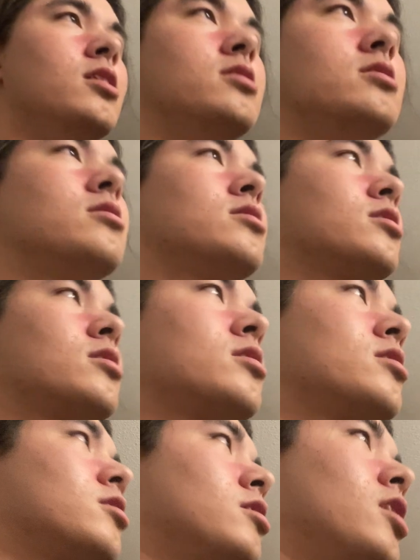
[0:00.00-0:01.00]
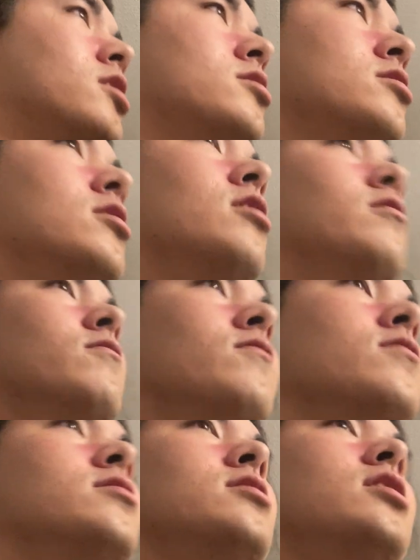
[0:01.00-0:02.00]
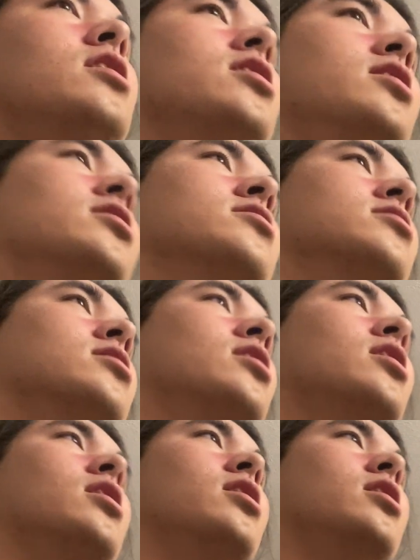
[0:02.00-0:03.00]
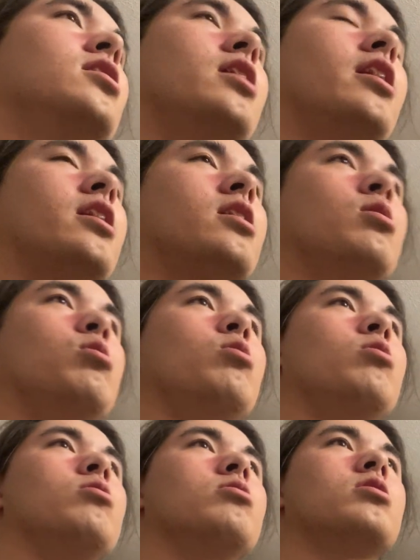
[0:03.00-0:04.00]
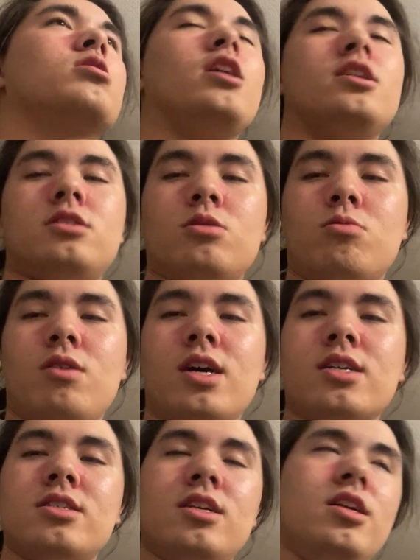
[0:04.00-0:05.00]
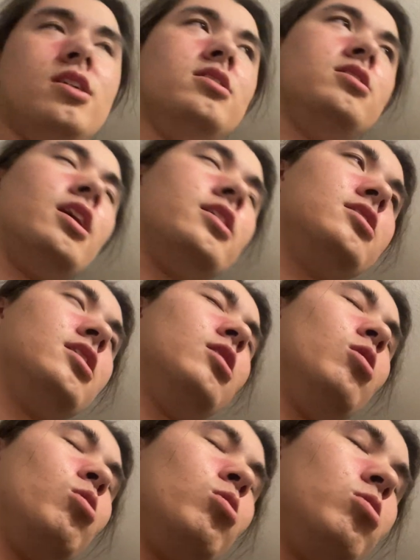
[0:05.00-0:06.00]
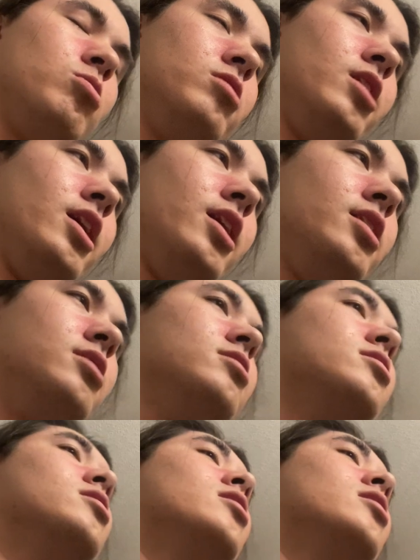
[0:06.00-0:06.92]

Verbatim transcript: this collection of CDs like old classic rock CDs that said old days.